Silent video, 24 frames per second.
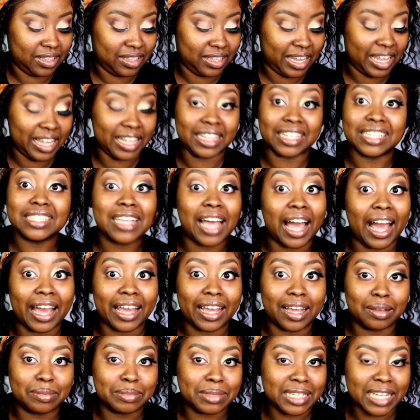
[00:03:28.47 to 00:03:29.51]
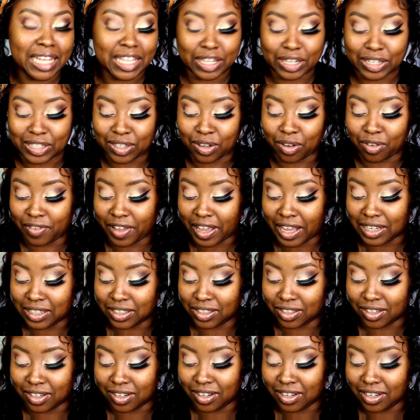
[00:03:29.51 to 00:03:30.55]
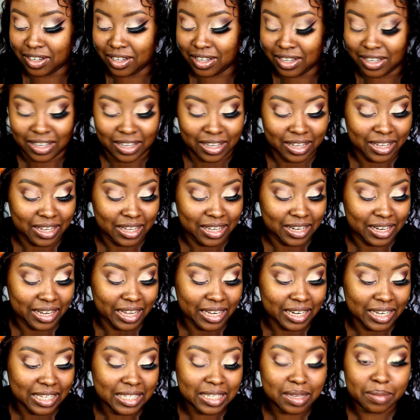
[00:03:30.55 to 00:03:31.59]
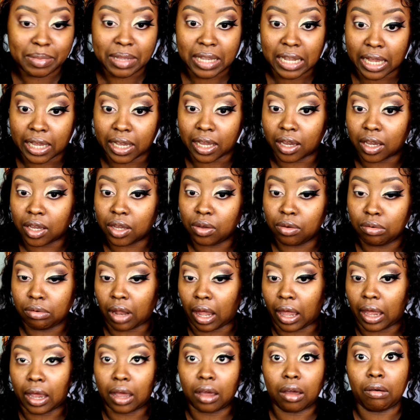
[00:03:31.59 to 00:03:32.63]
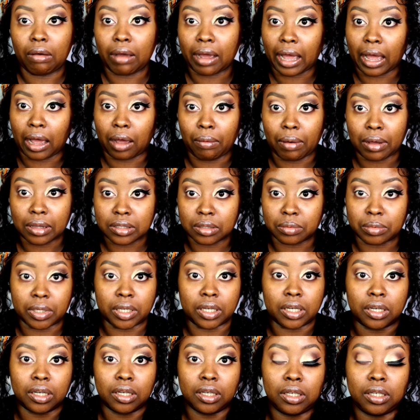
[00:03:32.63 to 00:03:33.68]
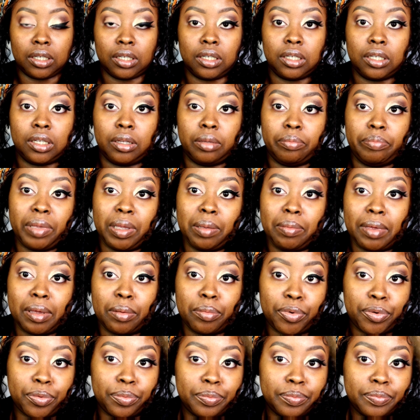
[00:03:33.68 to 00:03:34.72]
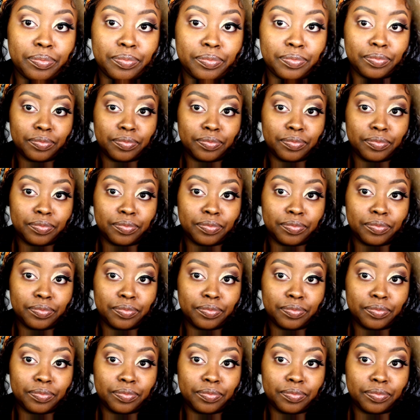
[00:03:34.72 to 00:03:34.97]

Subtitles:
Like, this eye comes together so fast, y'all. Like, this could be like a cute, like, oh, I gotta go out somewhere, bing, bam, boom.